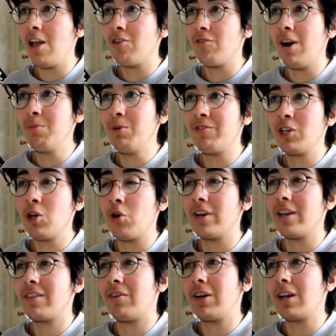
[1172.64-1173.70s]
Right, moving
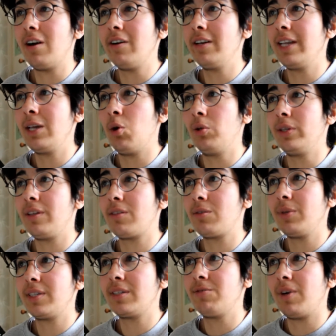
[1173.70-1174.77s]
on. There are currently only
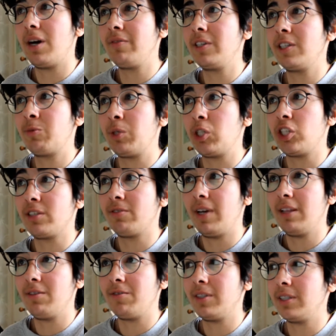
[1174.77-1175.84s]
3 surviving species of
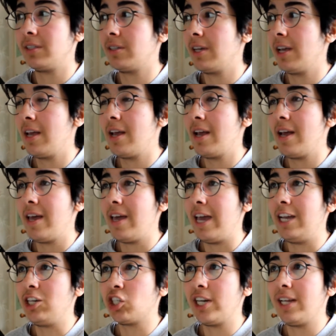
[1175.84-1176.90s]
elephant.
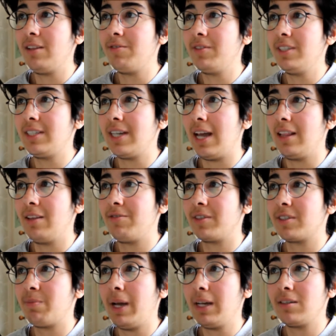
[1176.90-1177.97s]
Asian elephant,
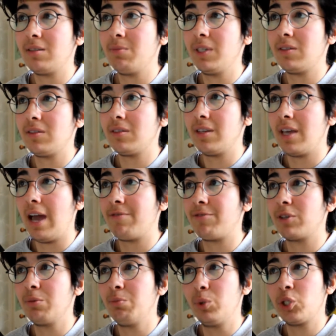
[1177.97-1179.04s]
Elephas maximus,
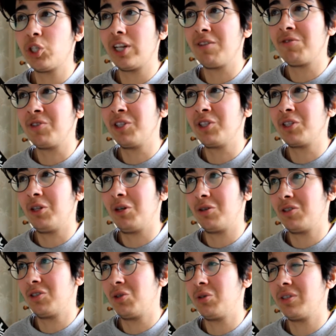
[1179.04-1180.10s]
African bush elephant,
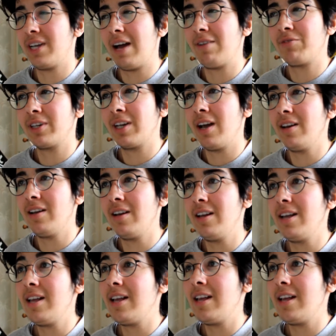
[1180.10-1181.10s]
Loxodonta africana,